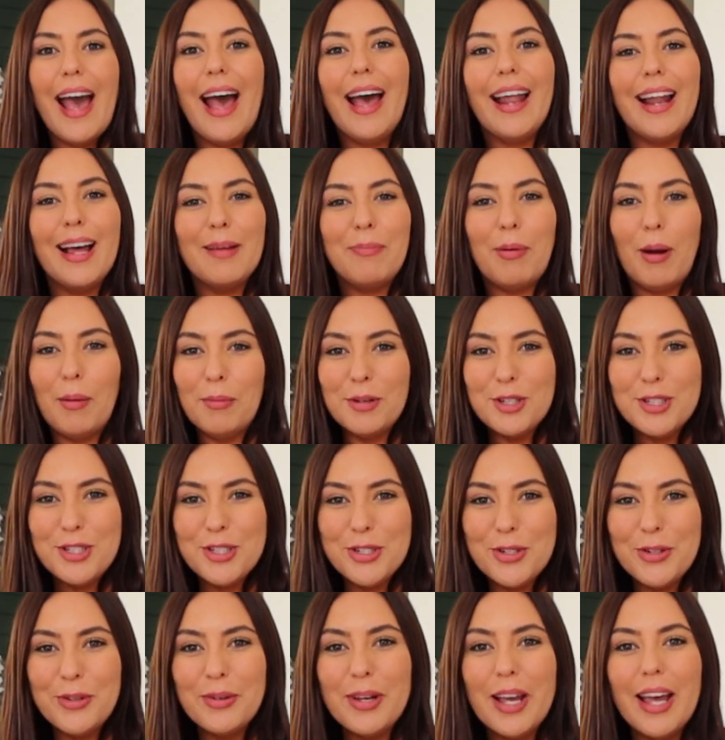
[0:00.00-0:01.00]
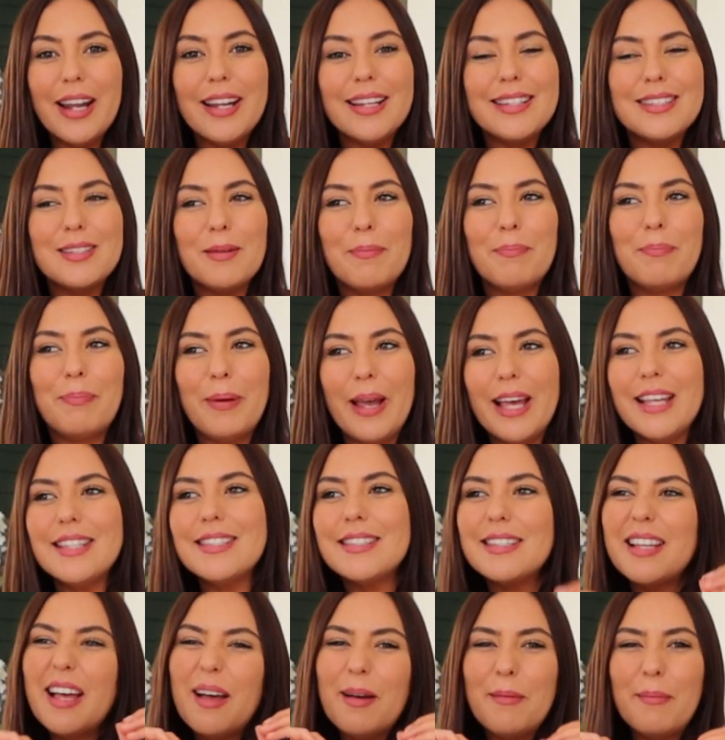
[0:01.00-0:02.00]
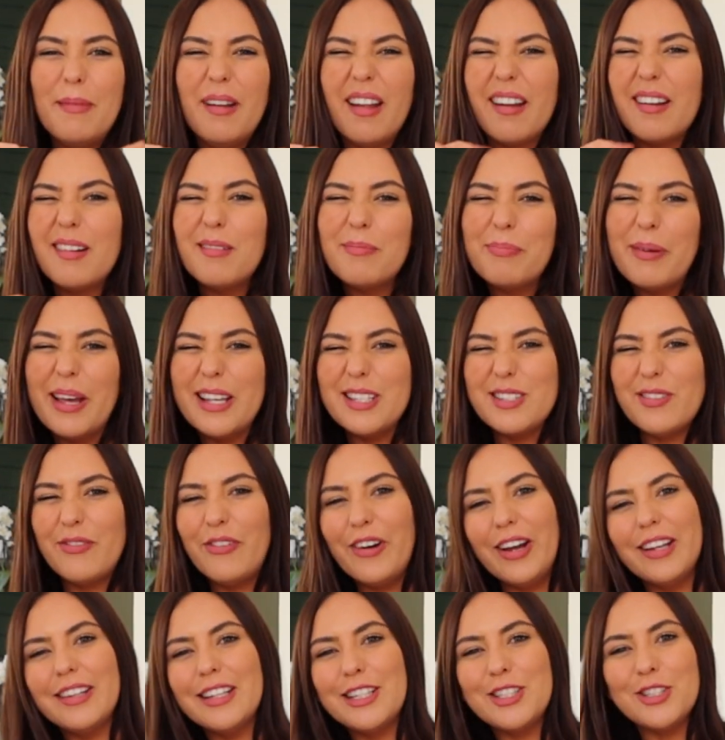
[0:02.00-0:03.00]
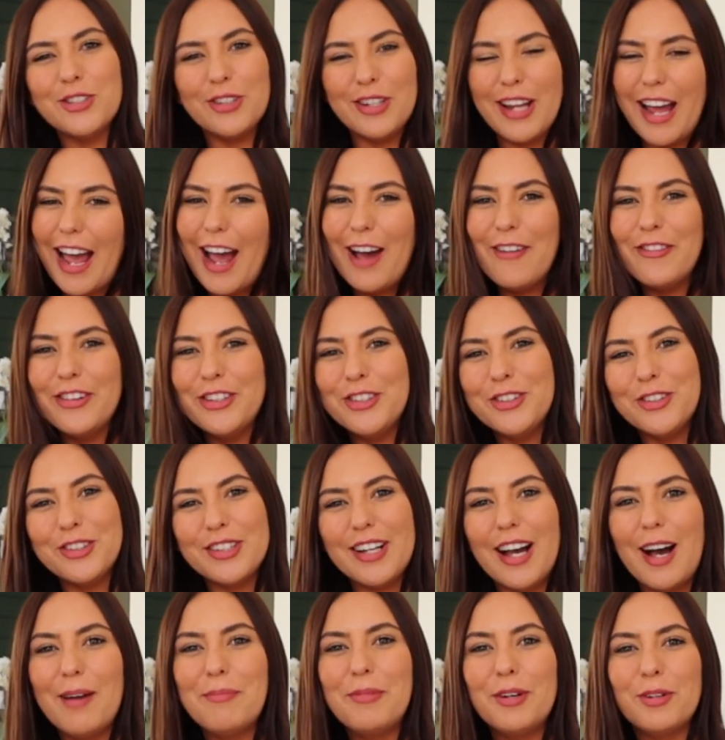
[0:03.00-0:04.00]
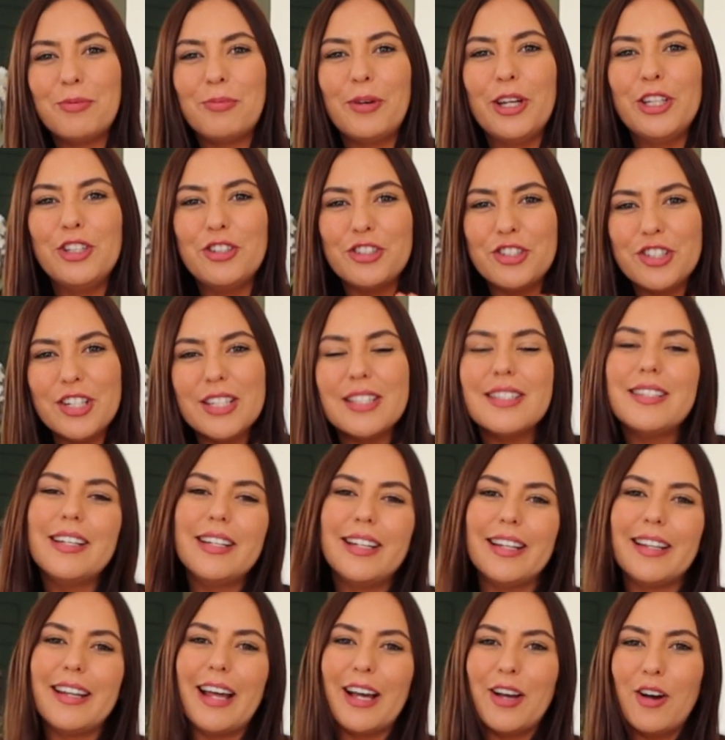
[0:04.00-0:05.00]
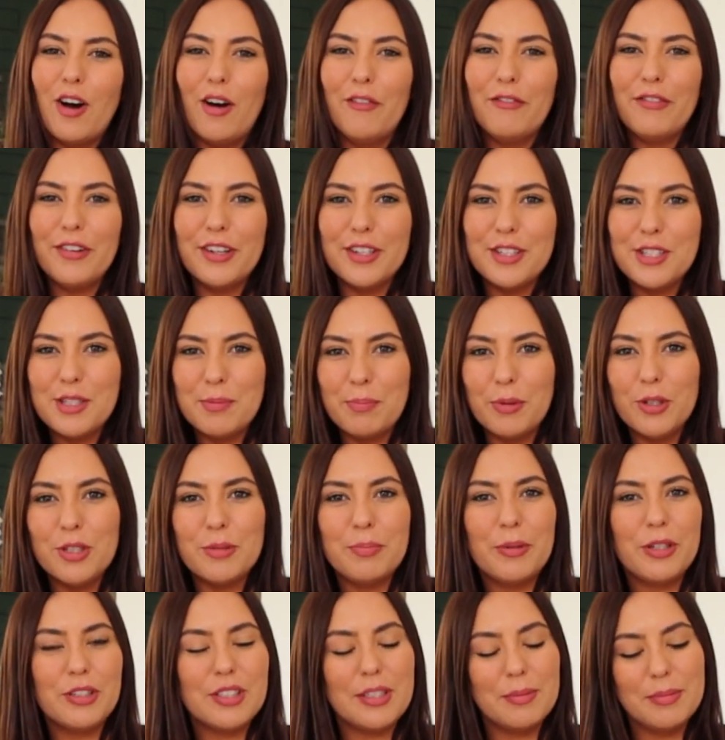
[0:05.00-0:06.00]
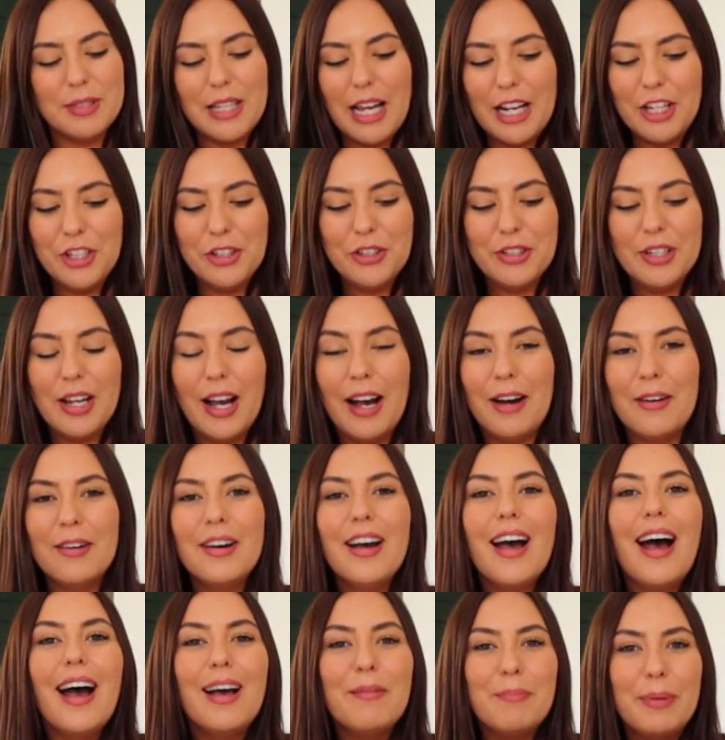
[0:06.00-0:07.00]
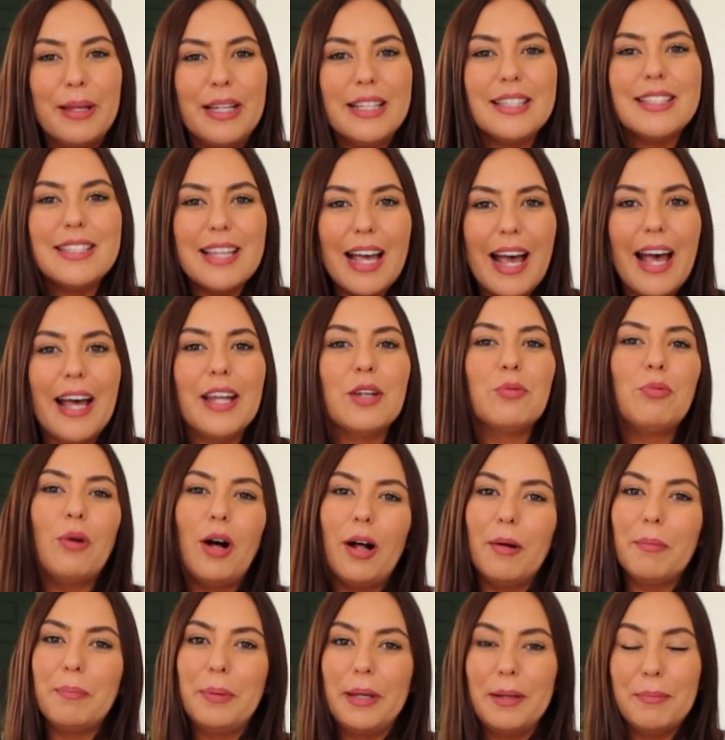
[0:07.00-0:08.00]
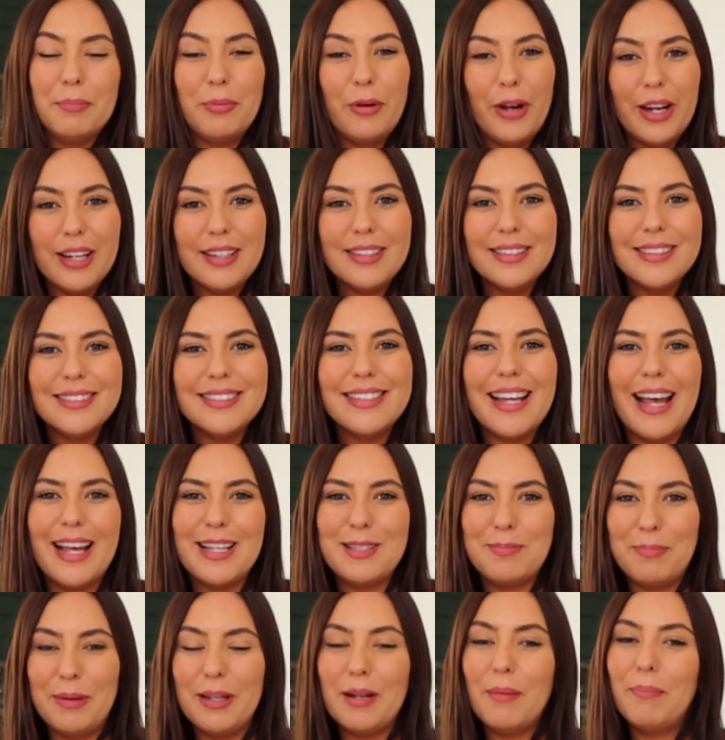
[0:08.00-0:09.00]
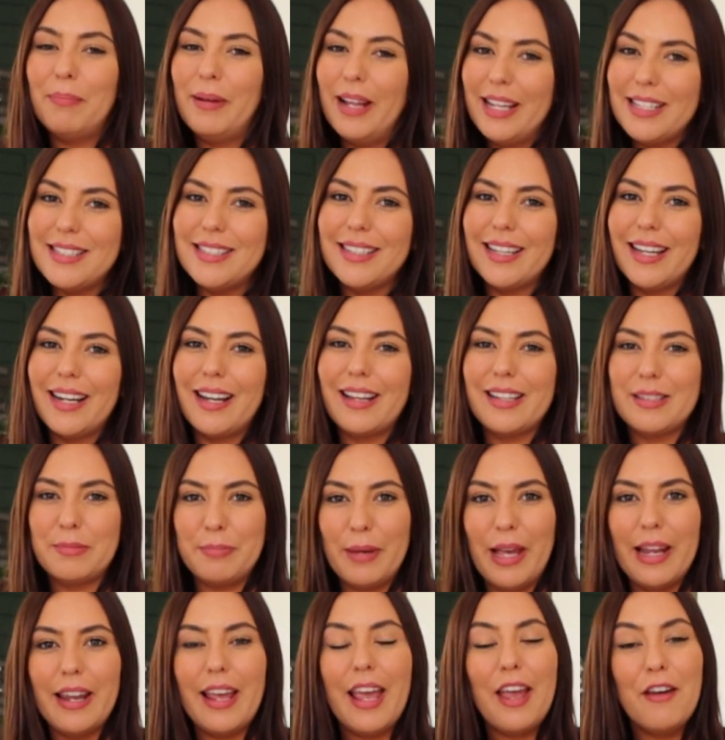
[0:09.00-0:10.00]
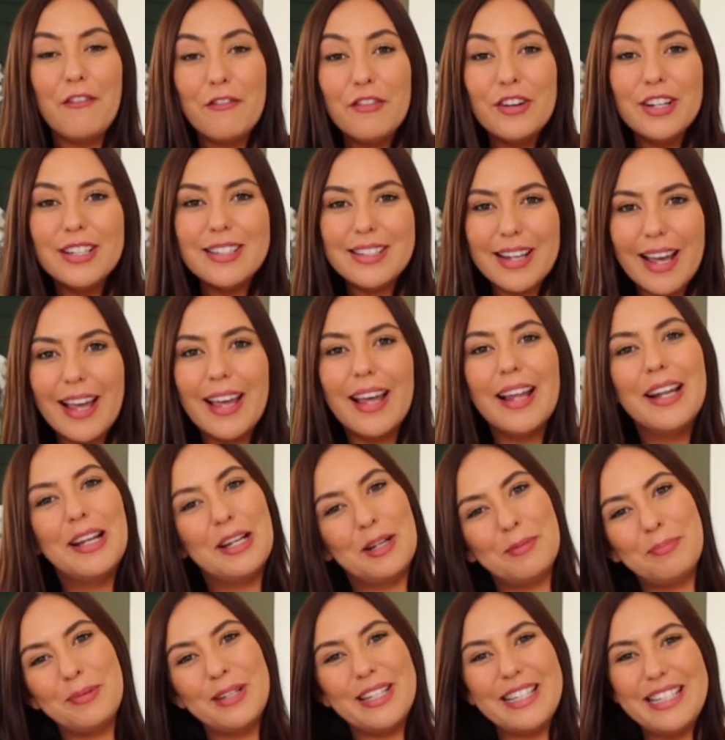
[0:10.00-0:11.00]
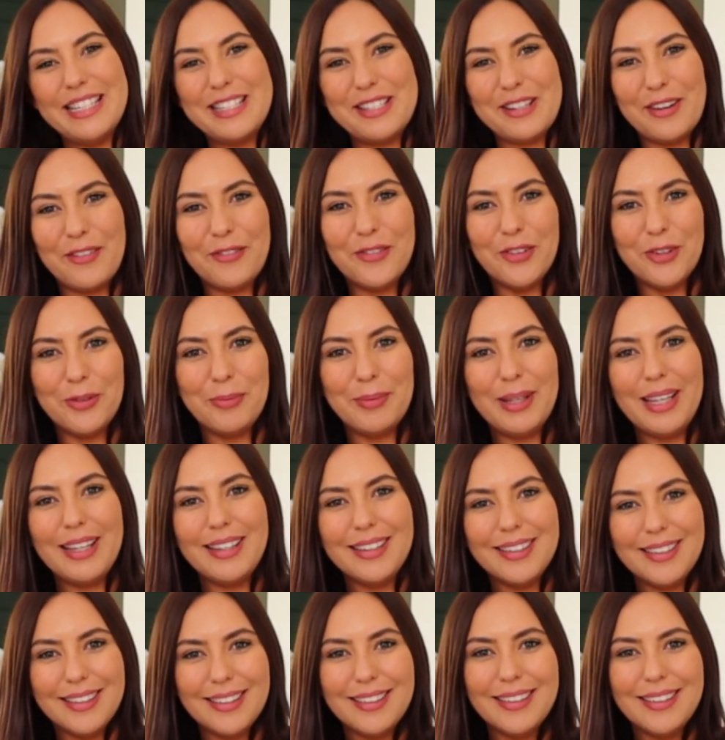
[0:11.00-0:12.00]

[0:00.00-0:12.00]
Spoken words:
and I promise you it is the best little best friend that you'll have in your cupboard when you're just needing that confidence boost, because I'm telling you now, being tanned while being pregnant has been a blessing, and it has made every day a little bit easier for me.